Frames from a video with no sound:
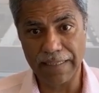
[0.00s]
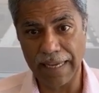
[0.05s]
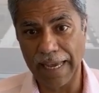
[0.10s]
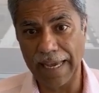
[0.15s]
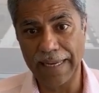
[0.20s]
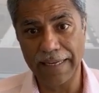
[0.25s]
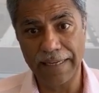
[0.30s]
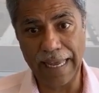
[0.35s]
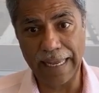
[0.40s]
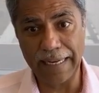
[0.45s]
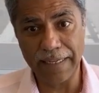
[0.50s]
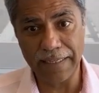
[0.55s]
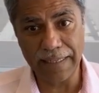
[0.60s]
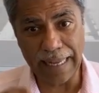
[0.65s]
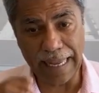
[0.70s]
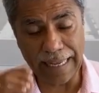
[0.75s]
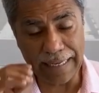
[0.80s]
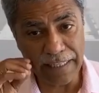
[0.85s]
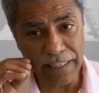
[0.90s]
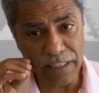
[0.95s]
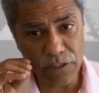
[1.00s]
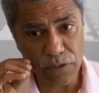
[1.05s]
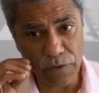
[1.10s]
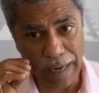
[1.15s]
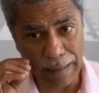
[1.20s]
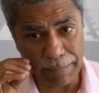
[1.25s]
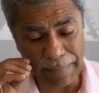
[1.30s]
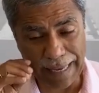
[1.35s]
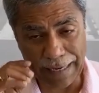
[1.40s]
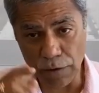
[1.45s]
And that needs to
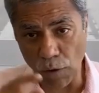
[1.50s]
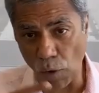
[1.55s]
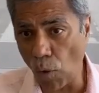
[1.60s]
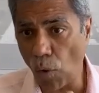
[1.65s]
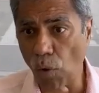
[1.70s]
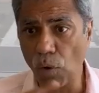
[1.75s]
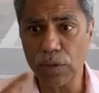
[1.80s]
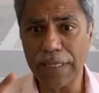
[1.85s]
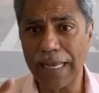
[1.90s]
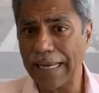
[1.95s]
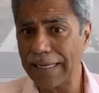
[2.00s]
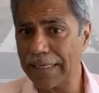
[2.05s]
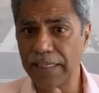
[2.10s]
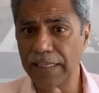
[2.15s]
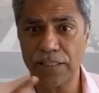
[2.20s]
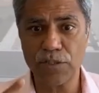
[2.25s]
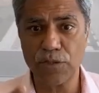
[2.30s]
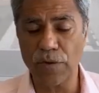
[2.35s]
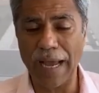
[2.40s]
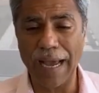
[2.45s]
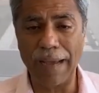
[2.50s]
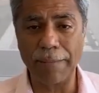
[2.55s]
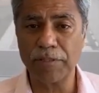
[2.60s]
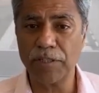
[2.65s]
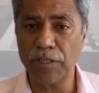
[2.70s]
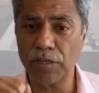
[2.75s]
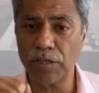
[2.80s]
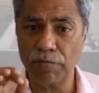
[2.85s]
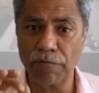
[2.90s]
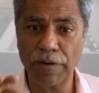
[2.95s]
happen, and all that needs to happen
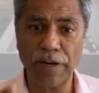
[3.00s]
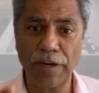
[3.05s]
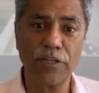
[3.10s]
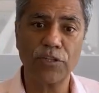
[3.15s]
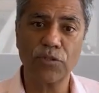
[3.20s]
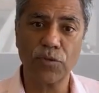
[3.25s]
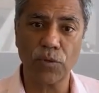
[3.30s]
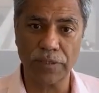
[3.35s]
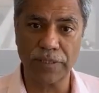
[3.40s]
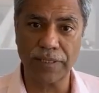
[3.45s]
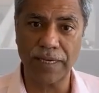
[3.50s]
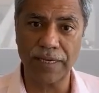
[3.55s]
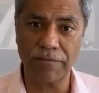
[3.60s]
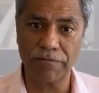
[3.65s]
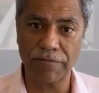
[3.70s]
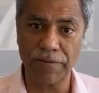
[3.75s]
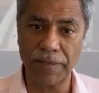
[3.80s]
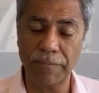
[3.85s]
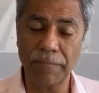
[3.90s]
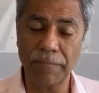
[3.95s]
in a very short time frame.